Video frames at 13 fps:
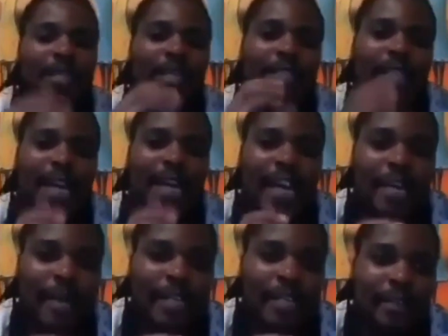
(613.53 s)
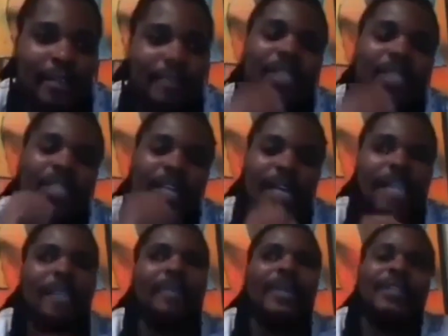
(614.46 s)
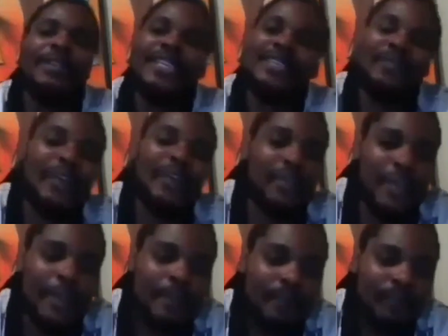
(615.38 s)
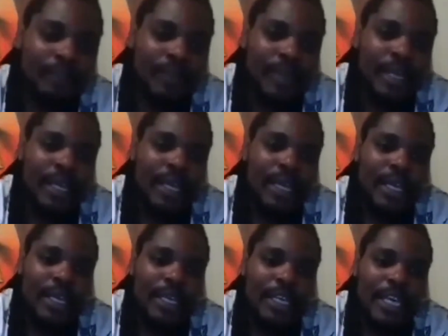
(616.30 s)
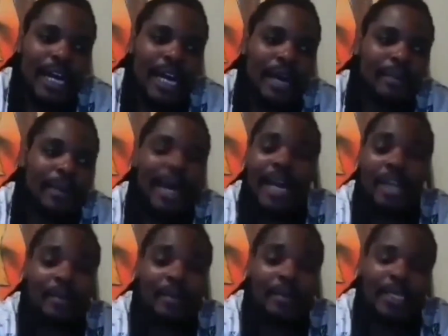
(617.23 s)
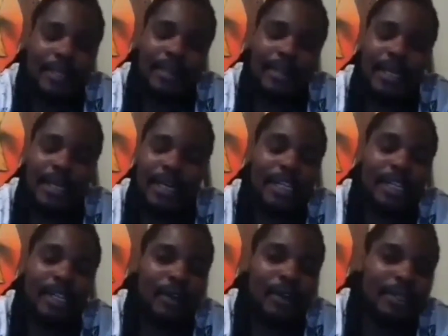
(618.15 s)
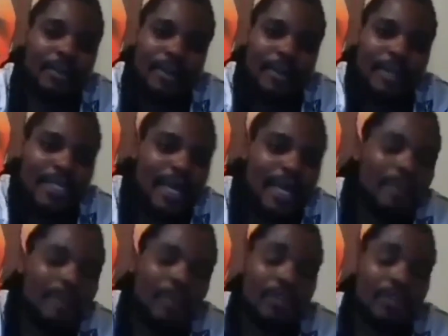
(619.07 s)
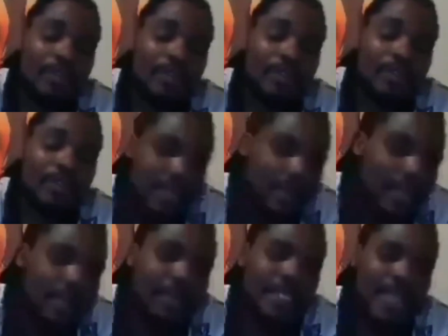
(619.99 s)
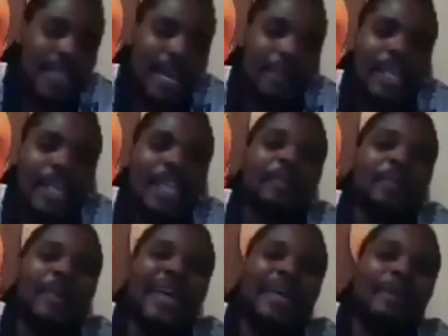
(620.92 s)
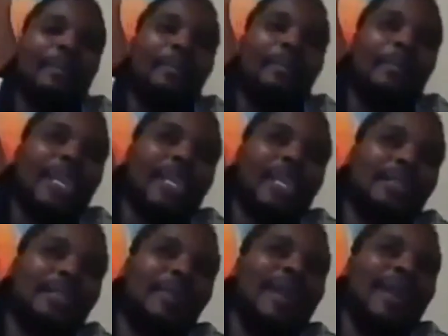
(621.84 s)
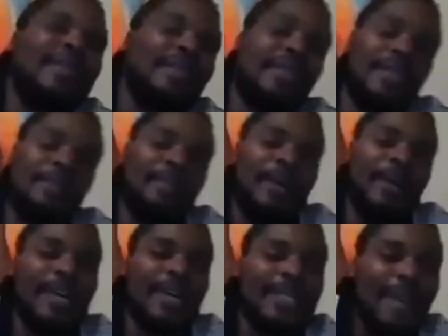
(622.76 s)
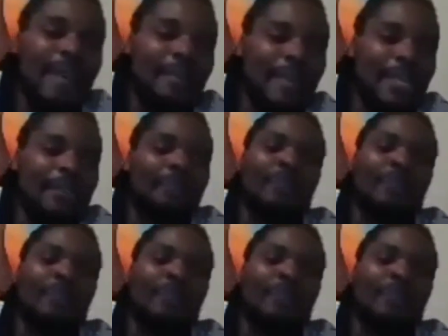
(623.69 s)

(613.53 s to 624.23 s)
the Shangani battle is very, my argument in the north, maybe as I'm going to visit, if there's going to be time, is quite paradigmatic. By that I mean,